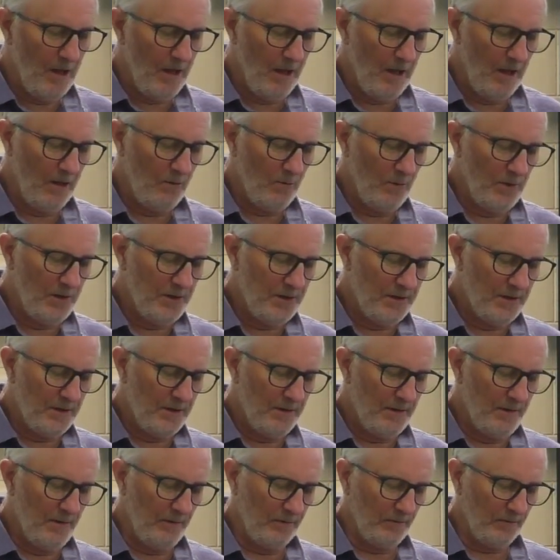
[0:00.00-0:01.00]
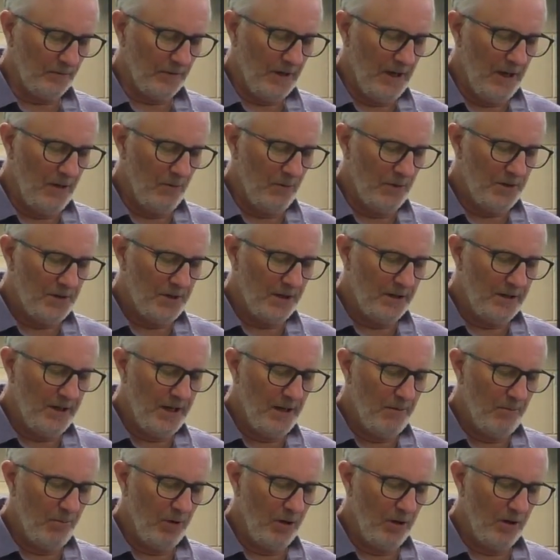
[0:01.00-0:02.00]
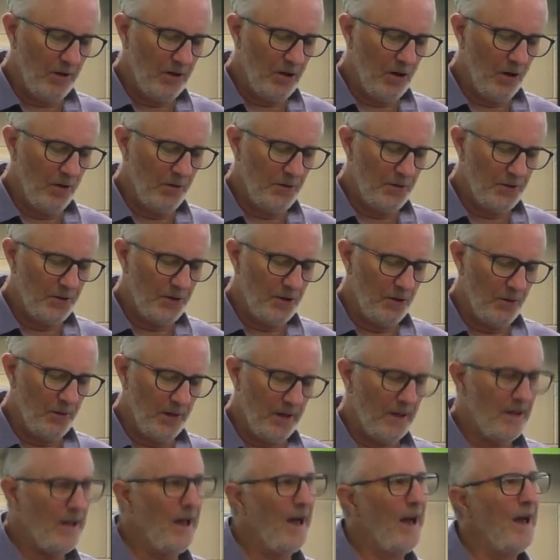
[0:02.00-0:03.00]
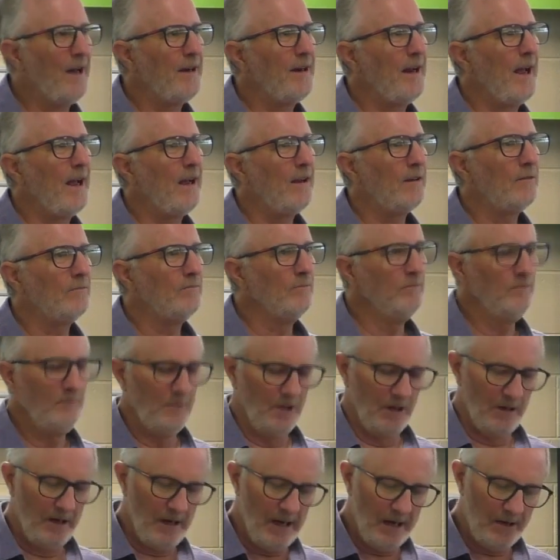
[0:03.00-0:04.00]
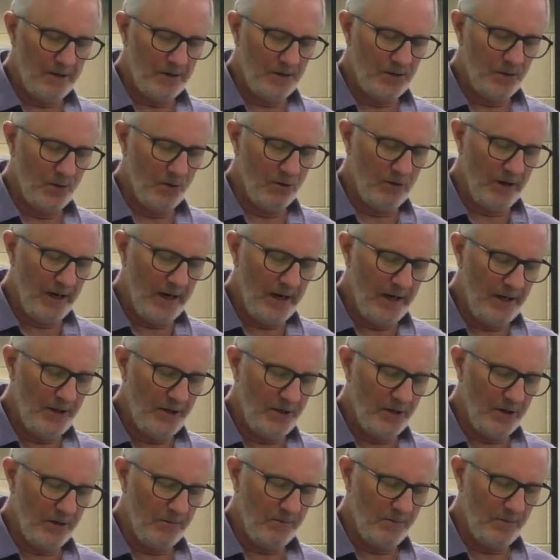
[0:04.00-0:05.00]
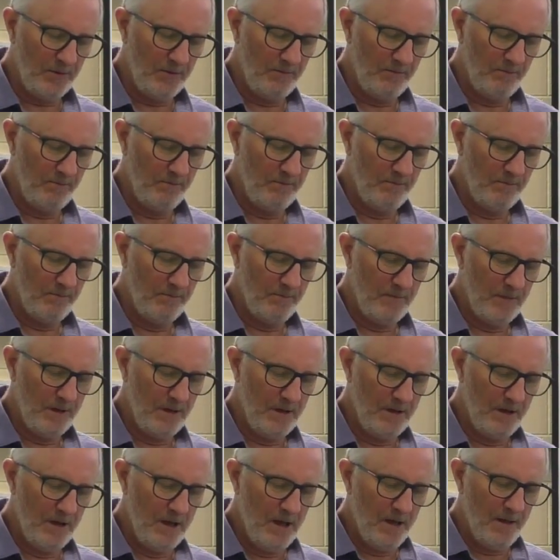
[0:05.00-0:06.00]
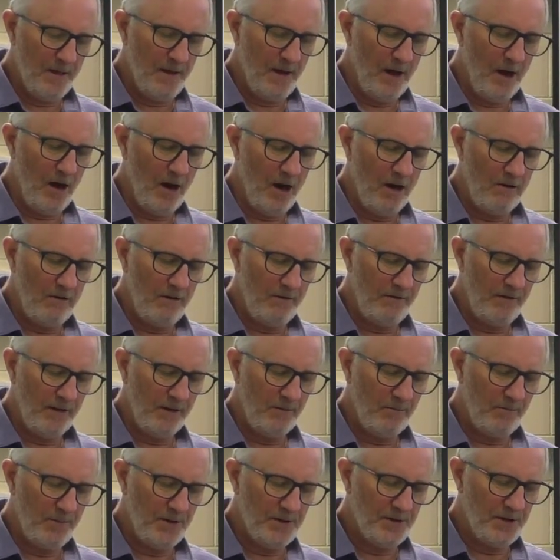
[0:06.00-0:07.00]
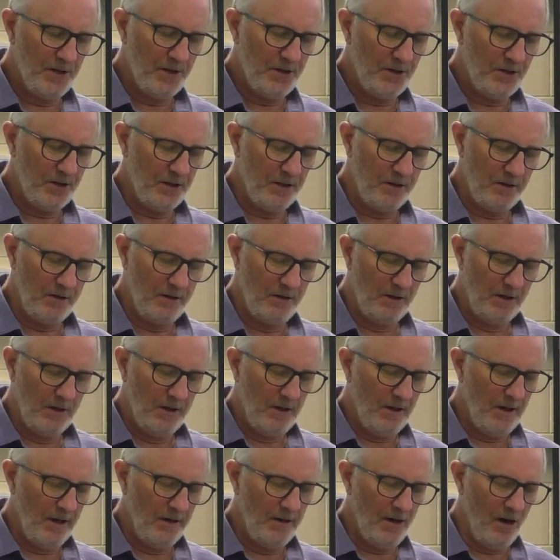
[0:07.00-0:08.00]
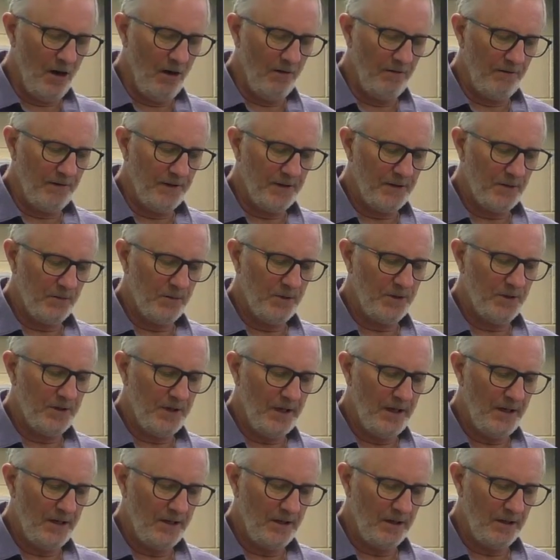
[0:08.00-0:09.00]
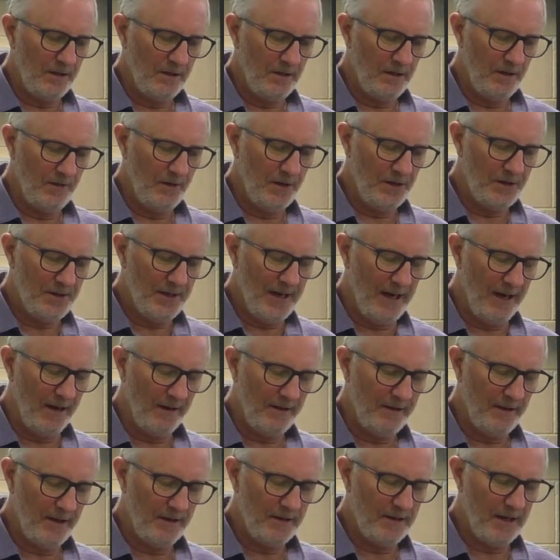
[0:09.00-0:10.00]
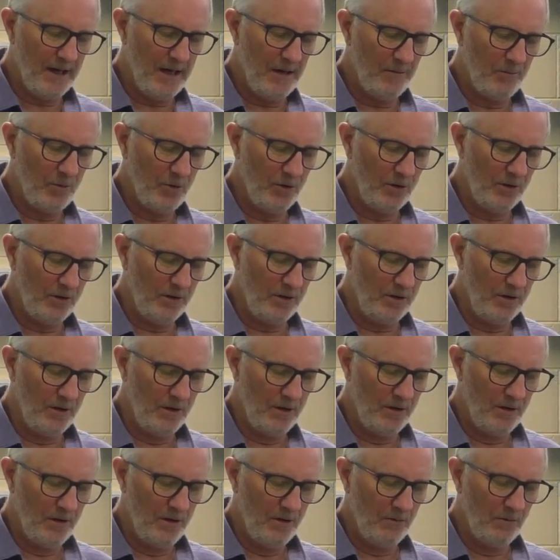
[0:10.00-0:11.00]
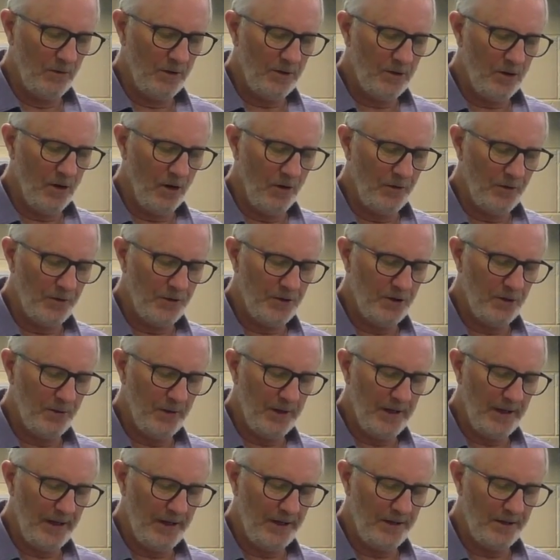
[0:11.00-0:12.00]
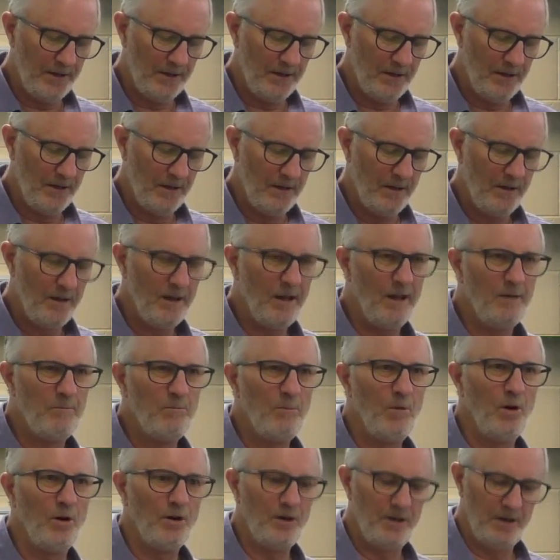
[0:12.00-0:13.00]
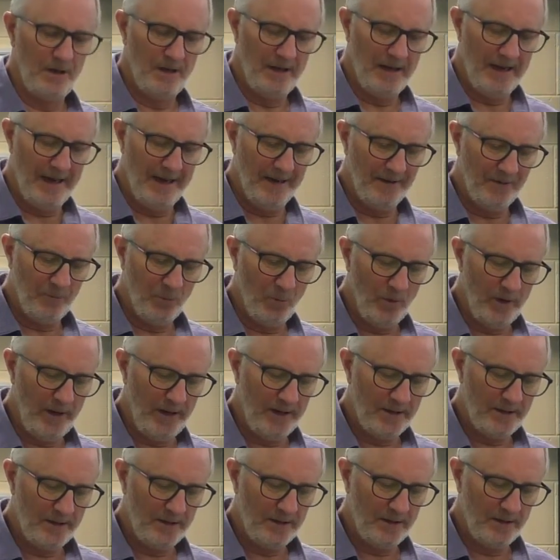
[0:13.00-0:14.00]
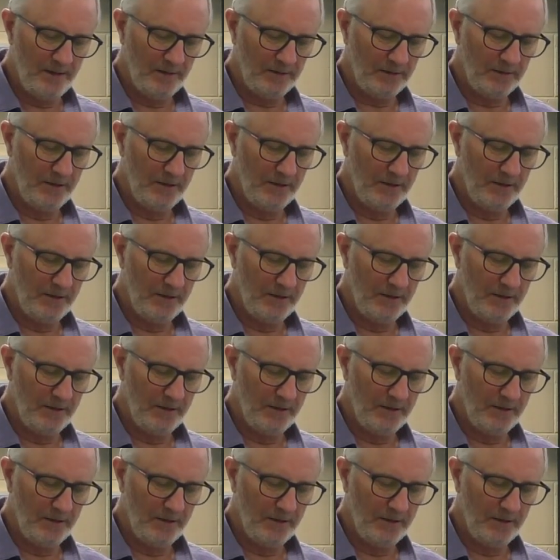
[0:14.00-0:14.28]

It was the temple of Khonshu at Karnak, Luxor in Egypt. The Hierophant position and office was seated in the south as Amun, with Khonshu at east and Mut at west.